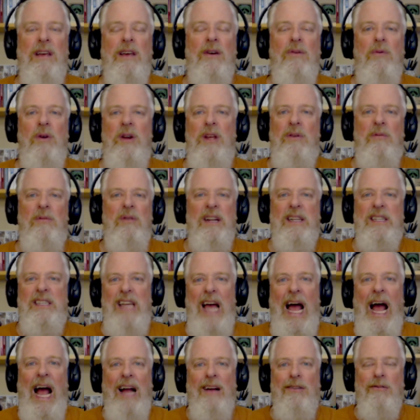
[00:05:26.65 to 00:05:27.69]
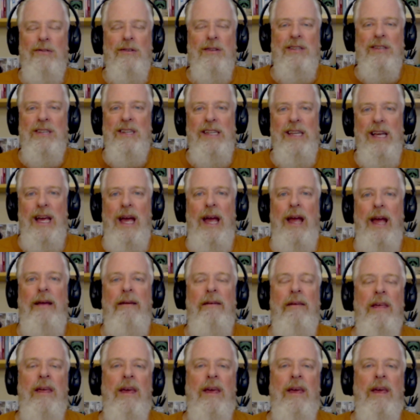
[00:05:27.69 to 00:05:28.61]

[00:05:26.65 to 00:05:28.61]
What do you want to tackle today?